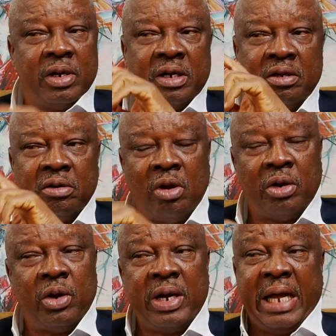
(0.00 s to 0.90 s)

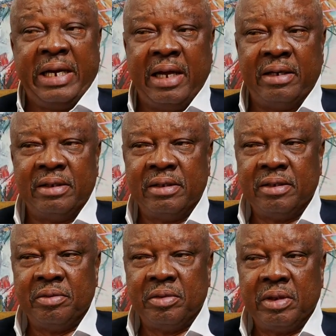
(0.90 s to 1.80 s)
London Guardian
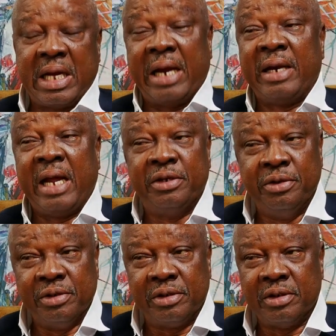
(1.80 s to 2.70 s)
carried that
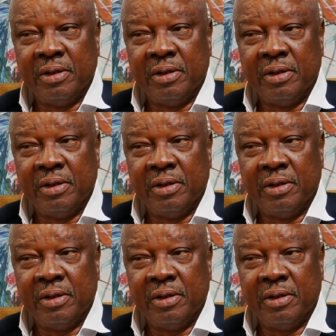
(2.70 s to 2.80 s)
news.